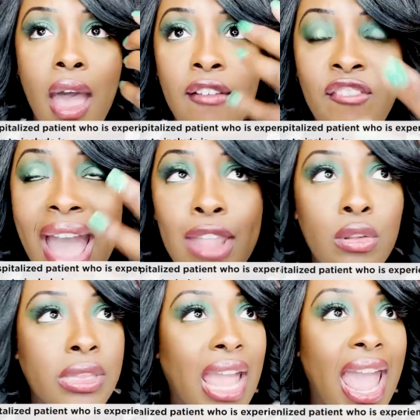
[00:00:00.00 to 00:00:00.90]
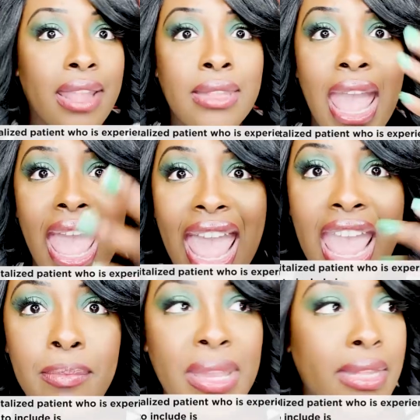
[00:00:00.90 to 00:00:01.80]
uh, vital signs,
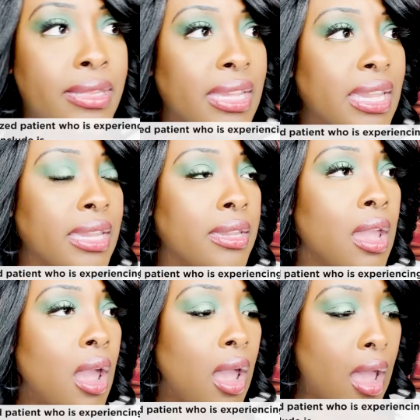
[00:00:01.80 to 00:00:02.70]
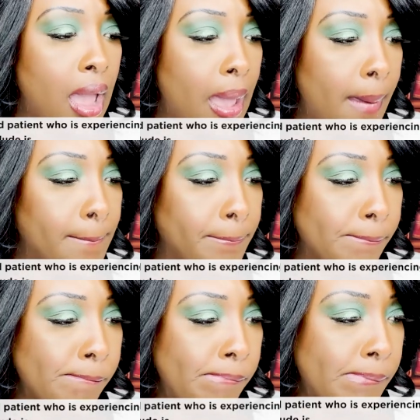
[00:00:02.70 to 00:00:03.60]
A B C.
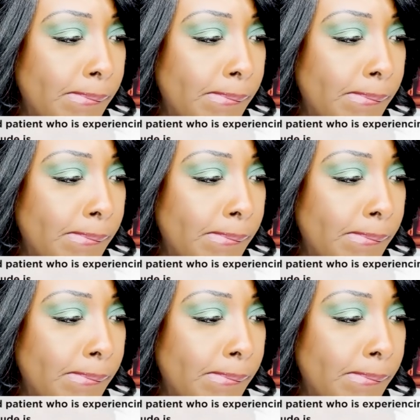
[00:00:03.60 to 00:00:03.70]
Um,